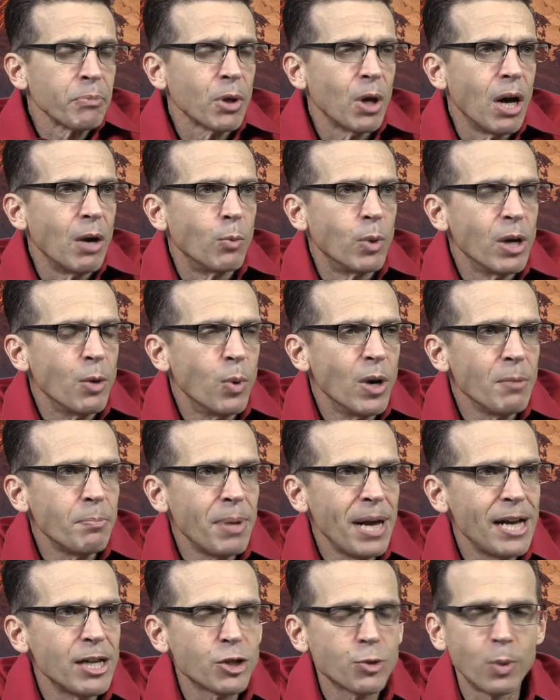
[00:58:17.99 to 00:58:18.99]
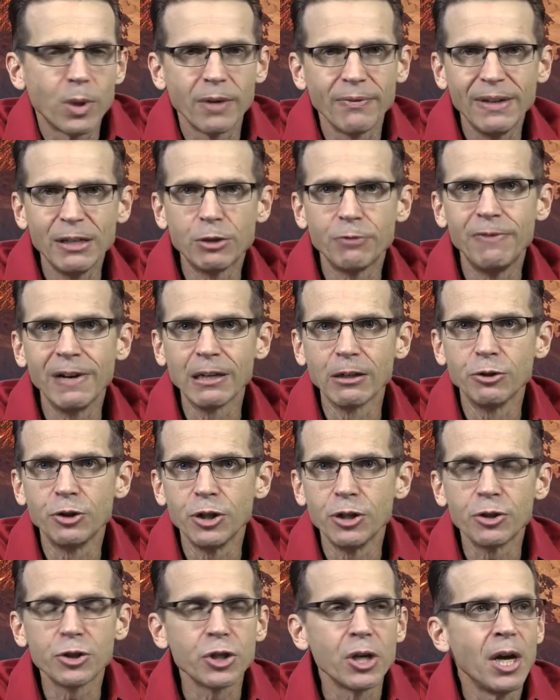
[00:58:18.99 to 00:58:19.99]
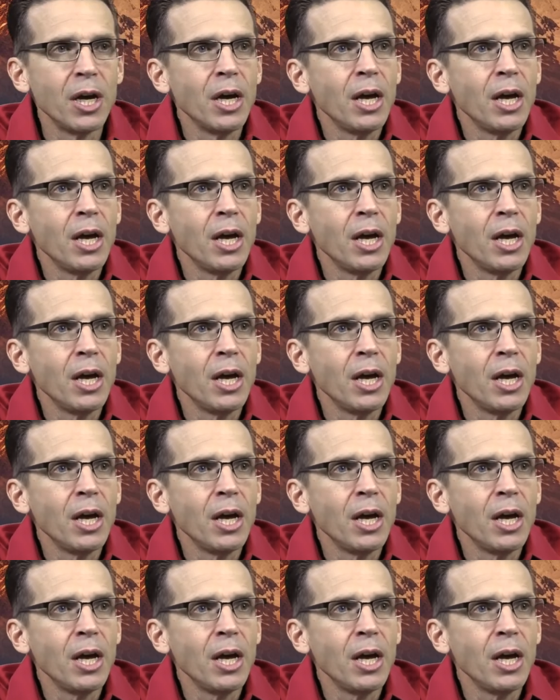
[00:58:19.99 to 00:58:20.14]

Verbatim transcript: We went past one of these villages,